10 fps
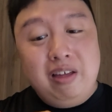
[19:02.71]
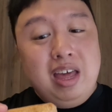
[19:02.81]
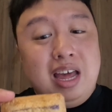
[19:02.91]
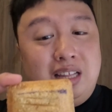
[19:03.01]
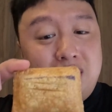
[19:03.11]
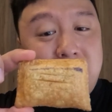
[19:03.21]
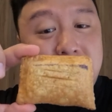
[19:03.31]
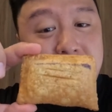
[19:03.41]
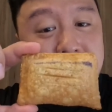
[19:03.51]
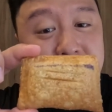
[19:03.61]
and this thing
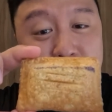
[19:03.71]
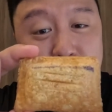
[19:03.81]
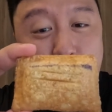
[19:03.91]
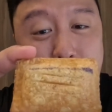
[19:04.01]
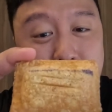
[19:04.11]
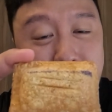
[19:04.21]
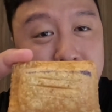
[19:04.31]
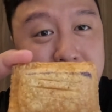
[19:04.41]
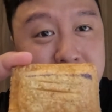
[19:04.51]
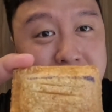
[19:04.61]
is super small.
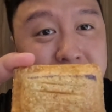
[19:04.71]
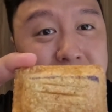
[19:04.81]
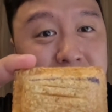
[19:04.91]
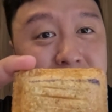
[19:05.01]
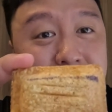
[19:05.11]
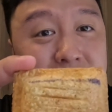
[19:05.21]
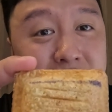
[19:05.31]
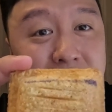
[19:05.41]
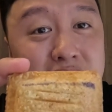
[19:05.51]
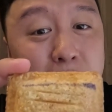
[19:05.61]
Look at this, the
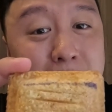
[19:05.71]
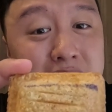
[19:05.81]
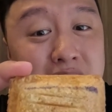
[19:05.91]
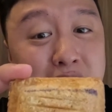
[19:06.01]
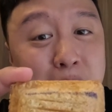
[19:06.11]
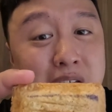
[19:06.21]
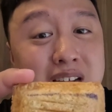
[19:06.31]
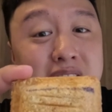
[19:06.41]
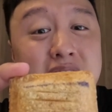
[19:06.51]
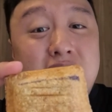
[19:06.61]
length of my thumb.
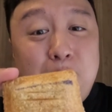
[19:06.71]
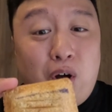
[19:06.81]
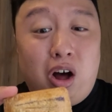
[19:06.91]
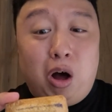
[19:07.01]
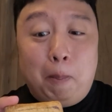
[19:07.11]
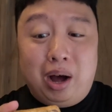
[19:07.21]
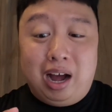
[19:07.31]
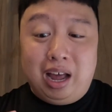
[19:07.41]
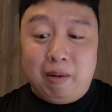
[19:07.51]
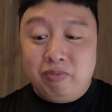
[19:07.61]
That is a small
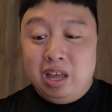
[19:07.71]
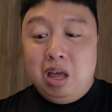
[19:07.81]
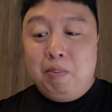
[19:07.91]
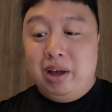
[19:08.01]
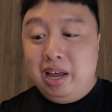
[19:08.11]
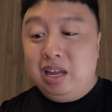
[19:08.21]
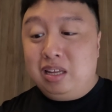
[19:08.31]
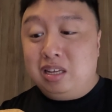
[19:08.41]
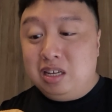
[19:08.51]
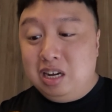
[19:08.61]
pie, but
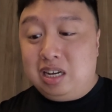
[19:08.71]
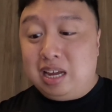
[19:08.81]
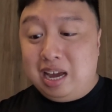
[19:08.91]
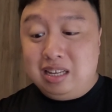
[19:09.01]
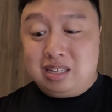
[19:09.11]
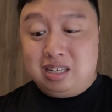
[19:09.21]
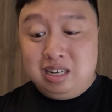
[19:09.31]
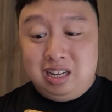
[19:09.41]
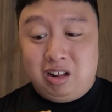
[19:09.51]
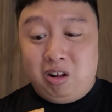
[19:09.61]
it should taste
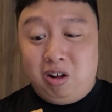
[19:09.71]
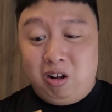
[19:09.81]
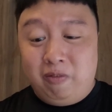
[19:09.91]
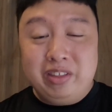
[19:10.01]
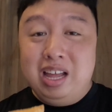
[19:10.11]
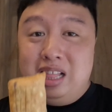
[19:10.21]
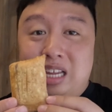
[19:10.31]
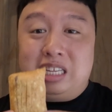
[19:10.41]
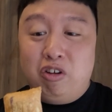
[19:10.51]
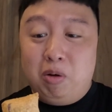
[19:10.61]
good. Oh,
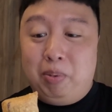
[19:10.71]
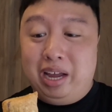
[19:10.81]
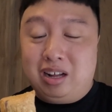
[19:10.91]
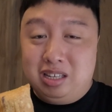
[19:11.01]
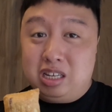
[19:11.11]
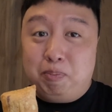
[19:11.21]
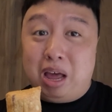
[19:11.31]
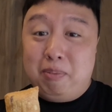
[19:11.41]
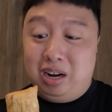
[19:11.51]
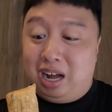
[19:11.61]
let's give it a bite, because this is
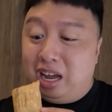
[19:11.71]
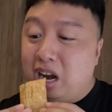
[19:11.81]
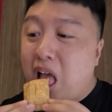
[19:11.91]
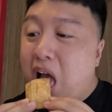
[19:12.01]
piping hot.